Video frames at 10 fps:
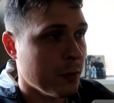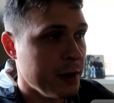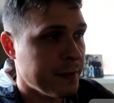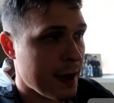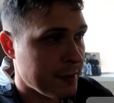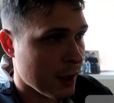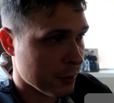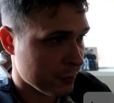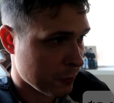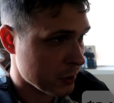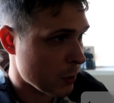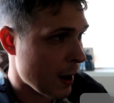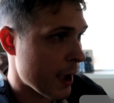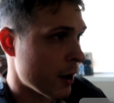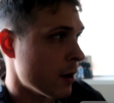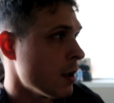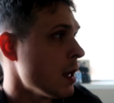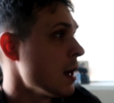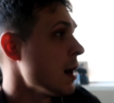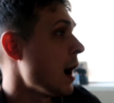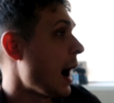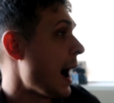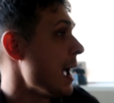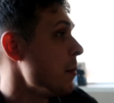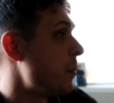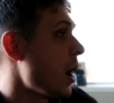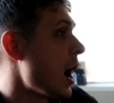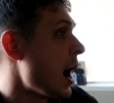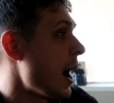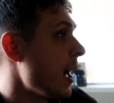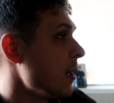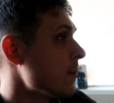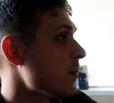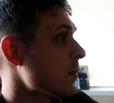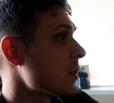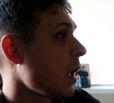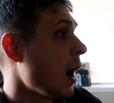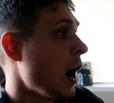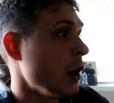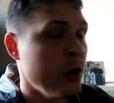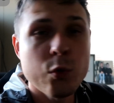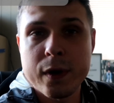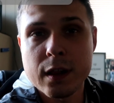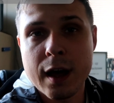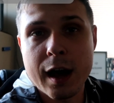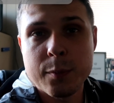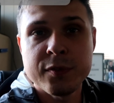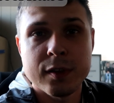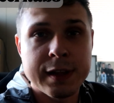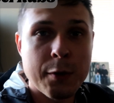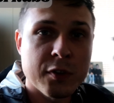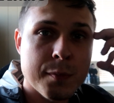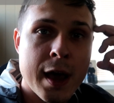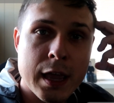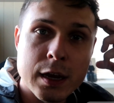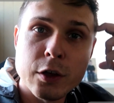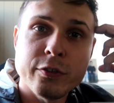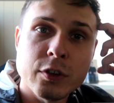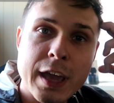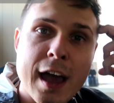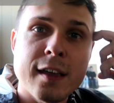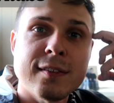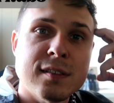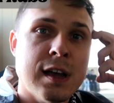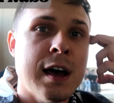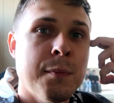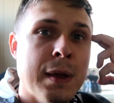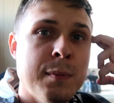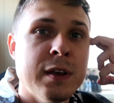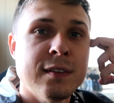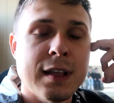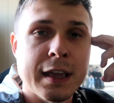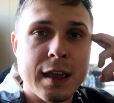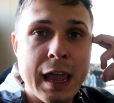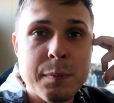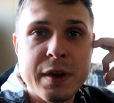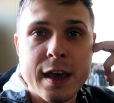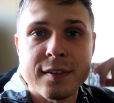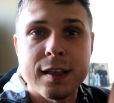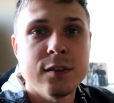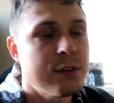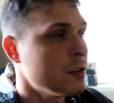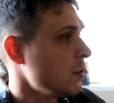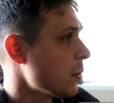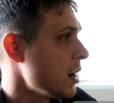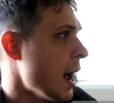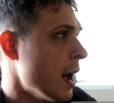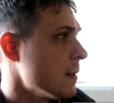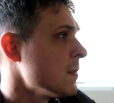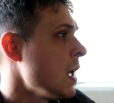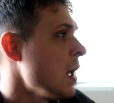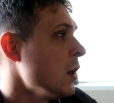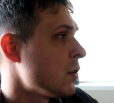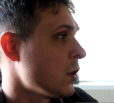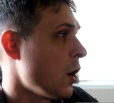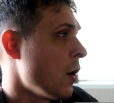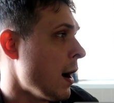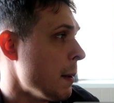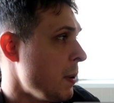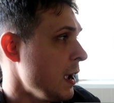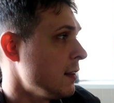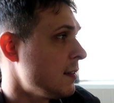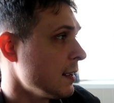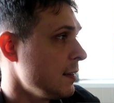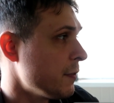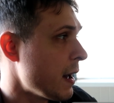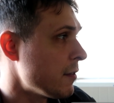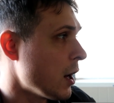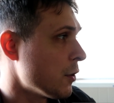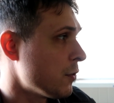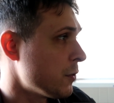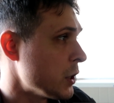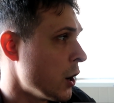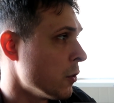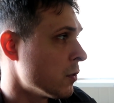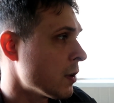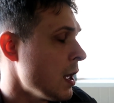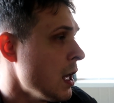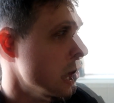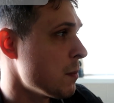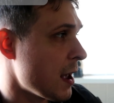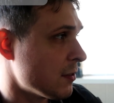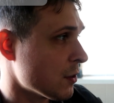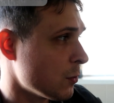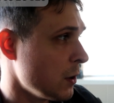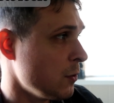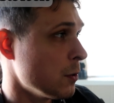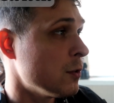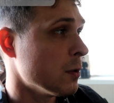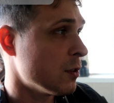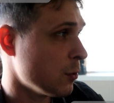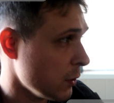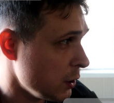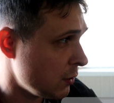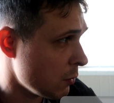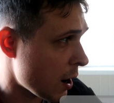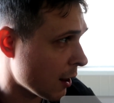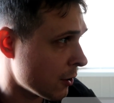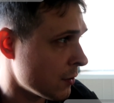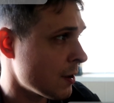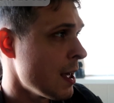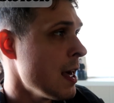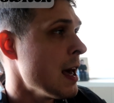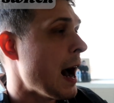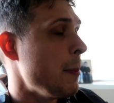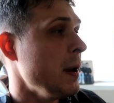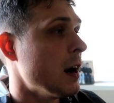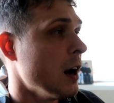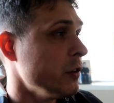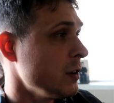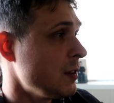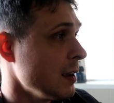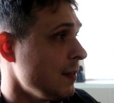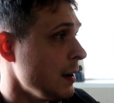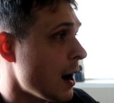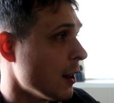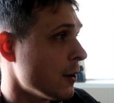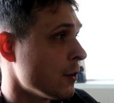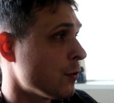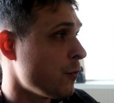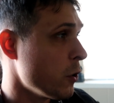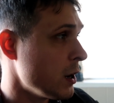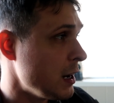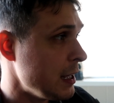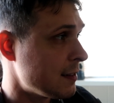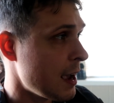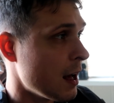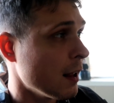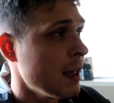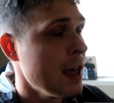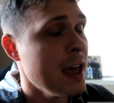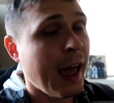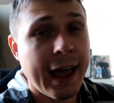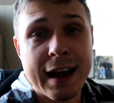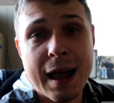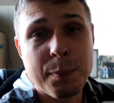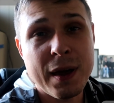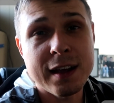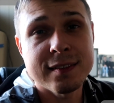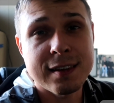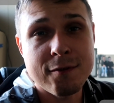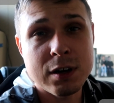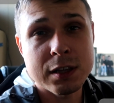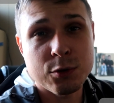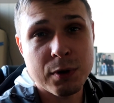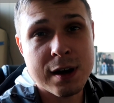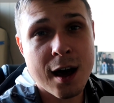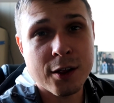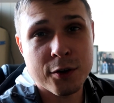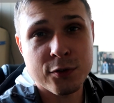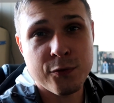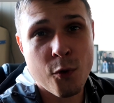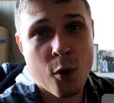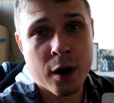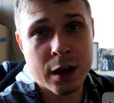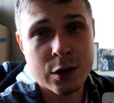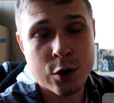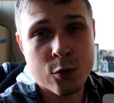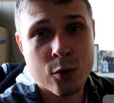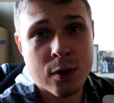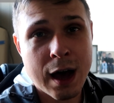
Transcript: $25 for the wire. I bought new wheel hubs. That was my initial guess. Maybe it's like ABS sensors or whatnot. So I paid $65 for those. For a new master switch, which was $22. I paid $160 for the detail, and I paid $73 for a new